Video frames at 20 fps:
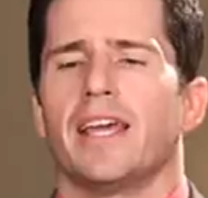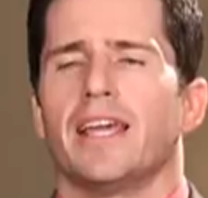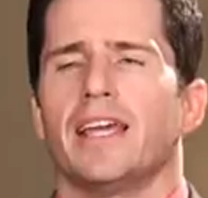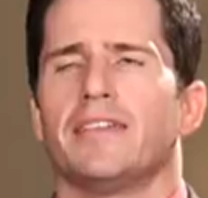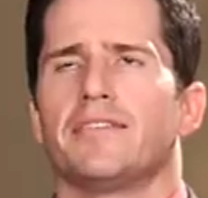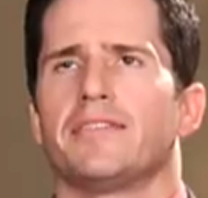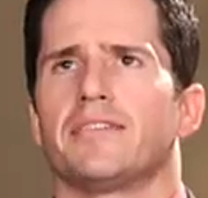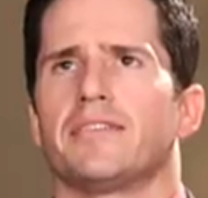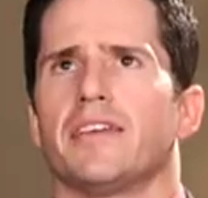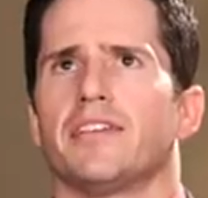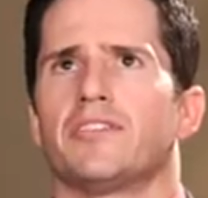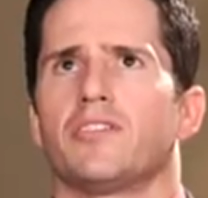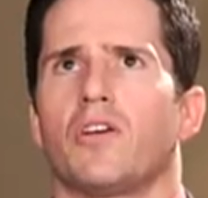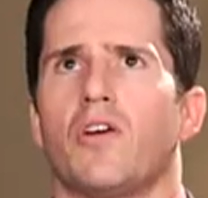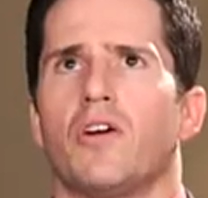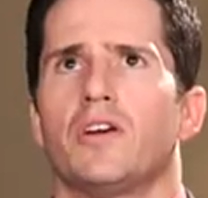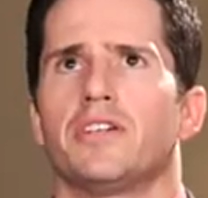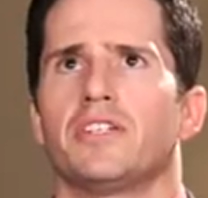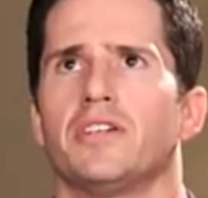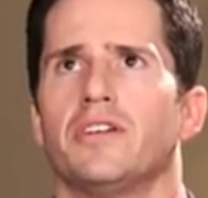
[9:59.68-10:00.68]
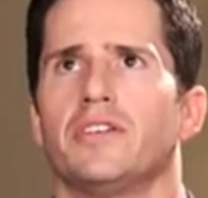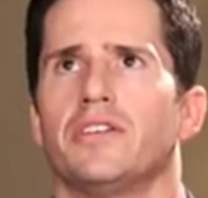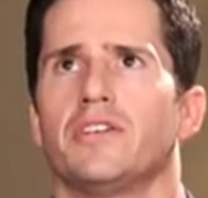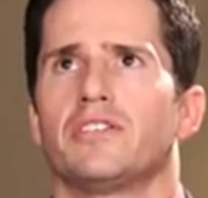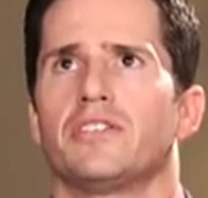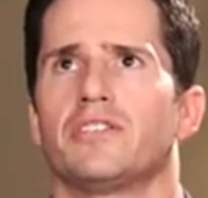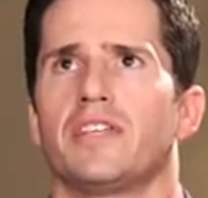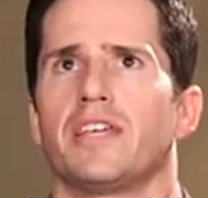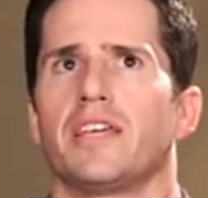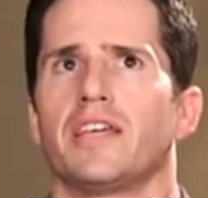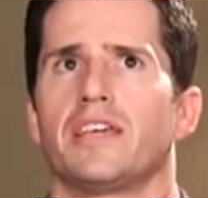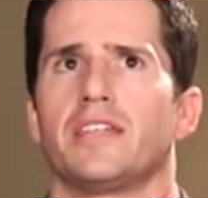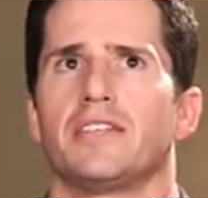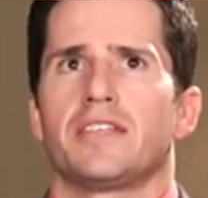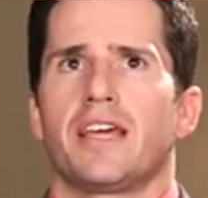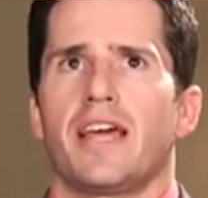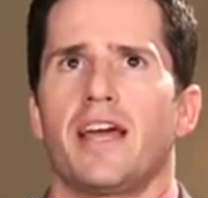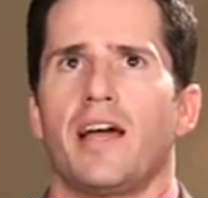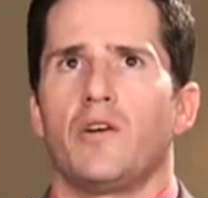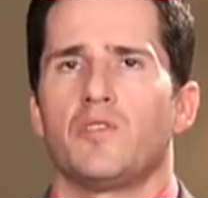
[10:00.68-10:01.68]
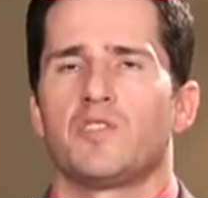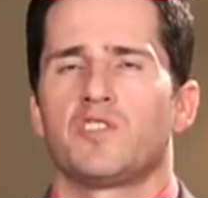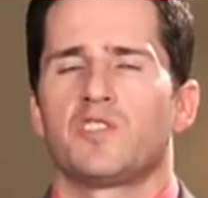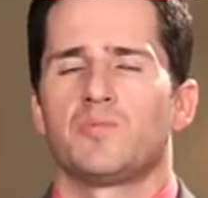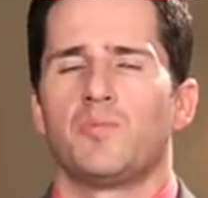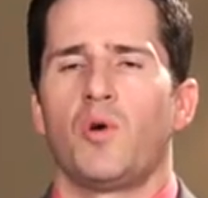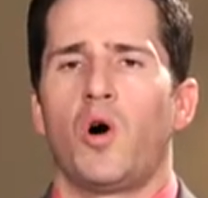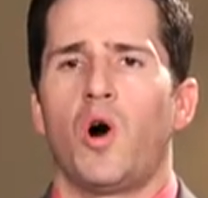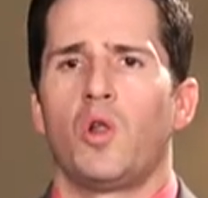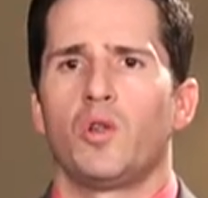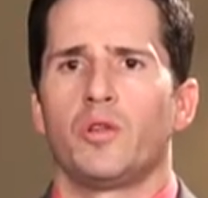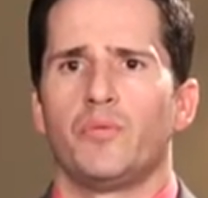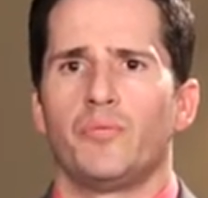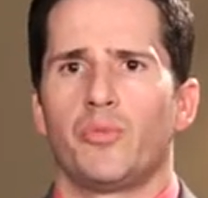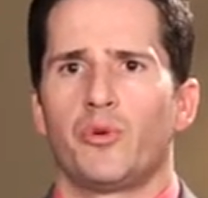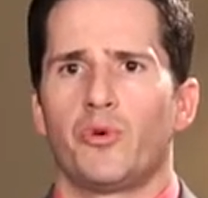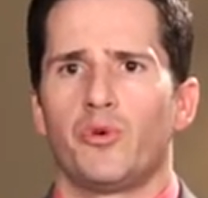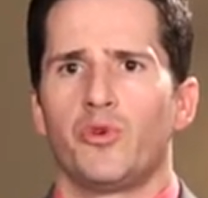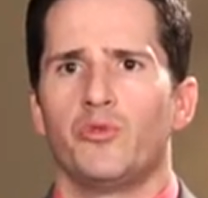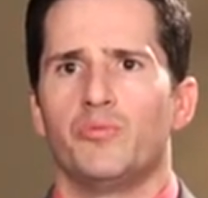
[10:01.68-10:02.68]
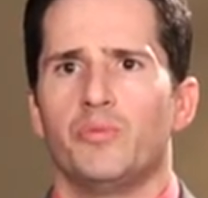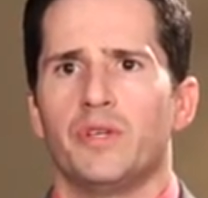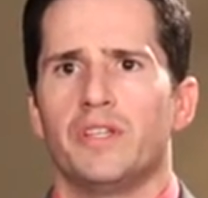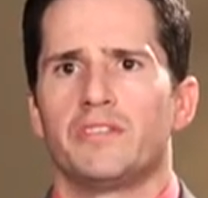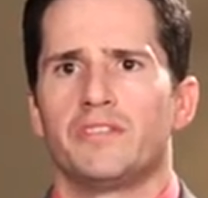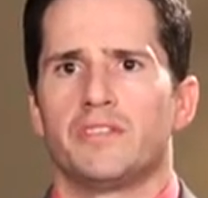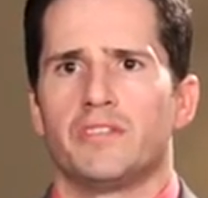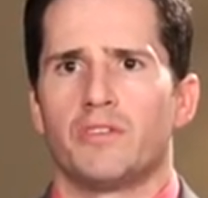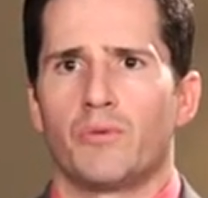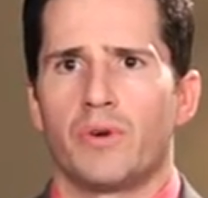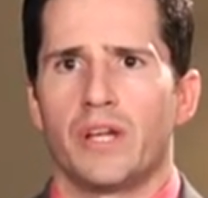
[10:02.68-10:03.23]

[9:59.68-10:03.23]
It's hard to understand how small improvements in